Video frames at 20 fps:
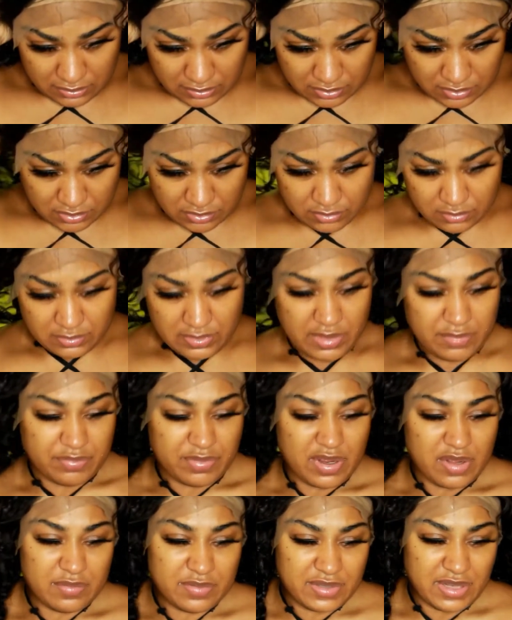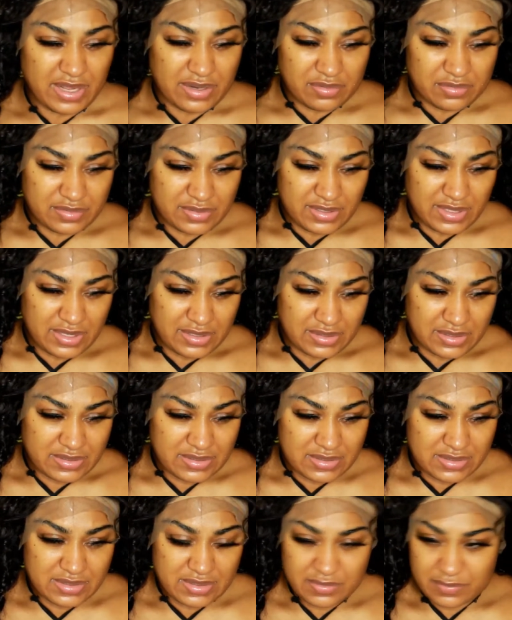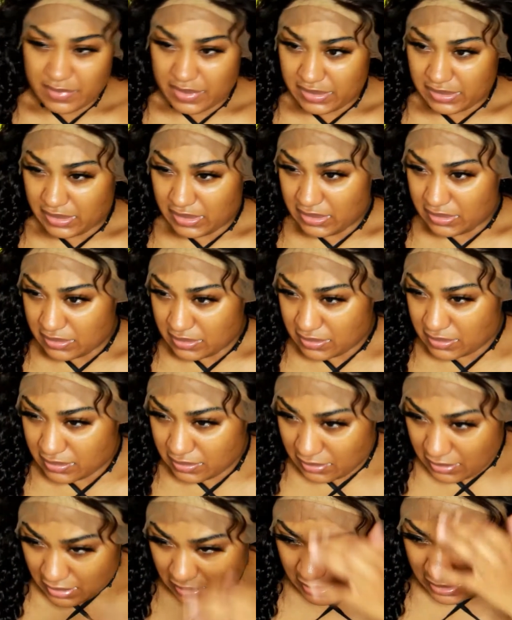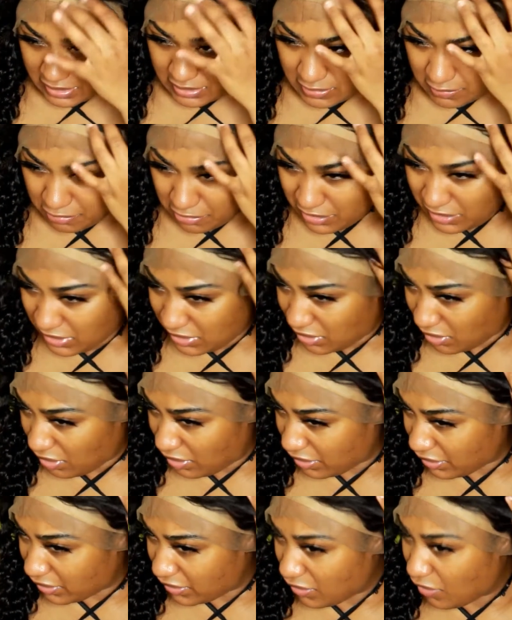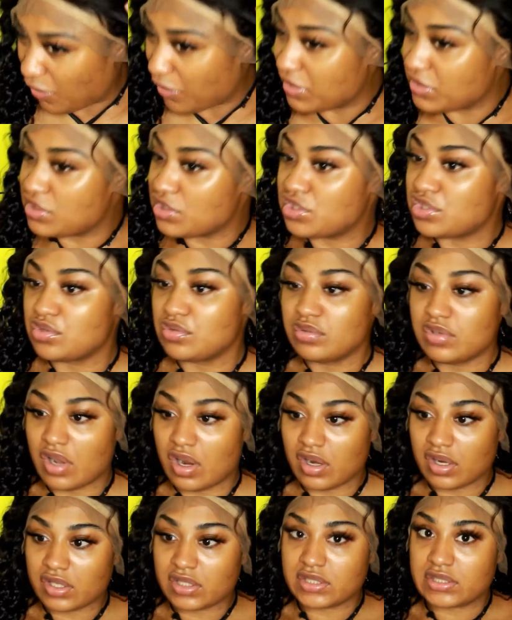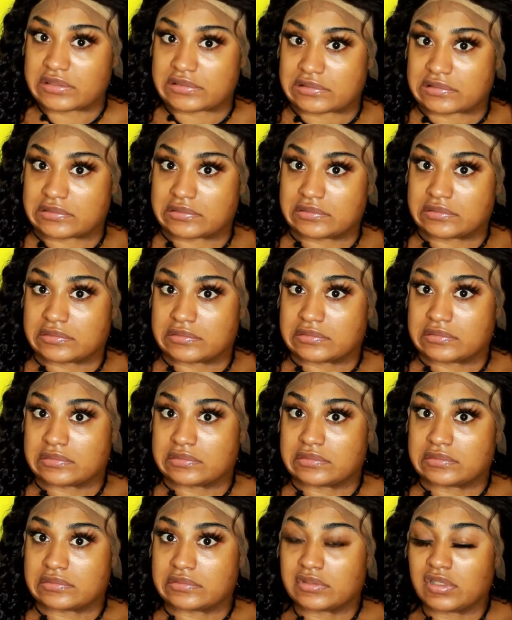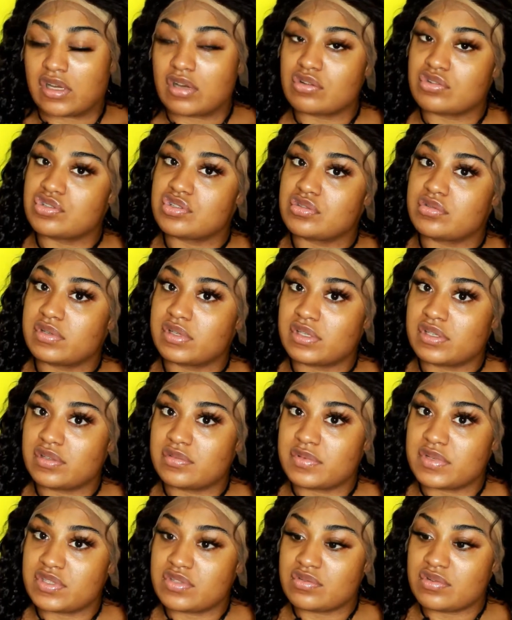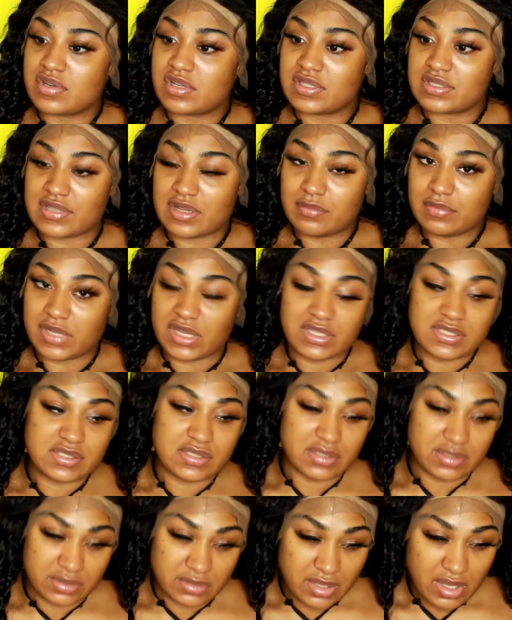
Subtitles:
Shoot, I don't think I need to tint my lace. It's pretty dark. Or is it too dark? Oh shoot, it could be too, because I'm light skinned.